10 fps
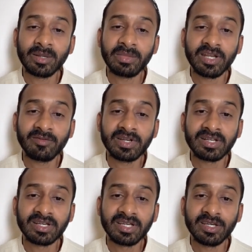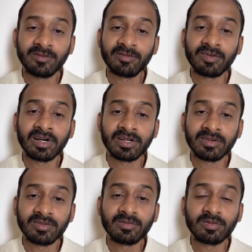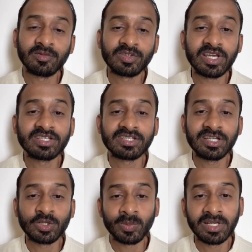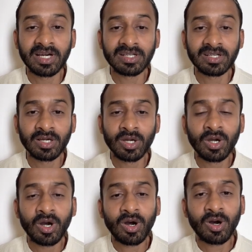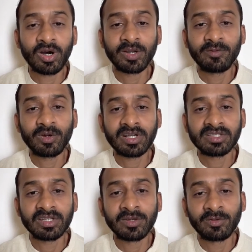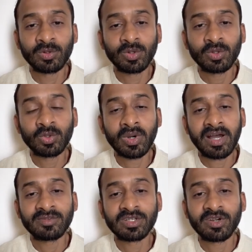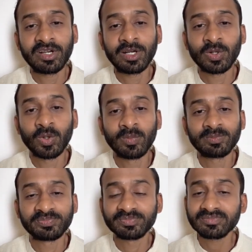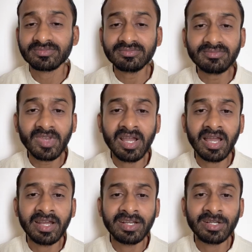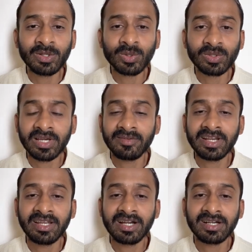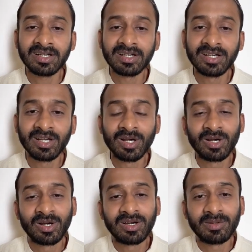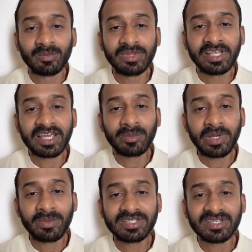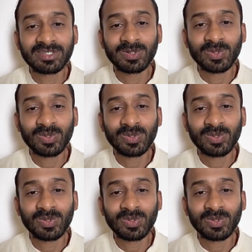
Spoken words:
benefit if changes need to be done. Or if you have children at home, and they are very young, they can maybe just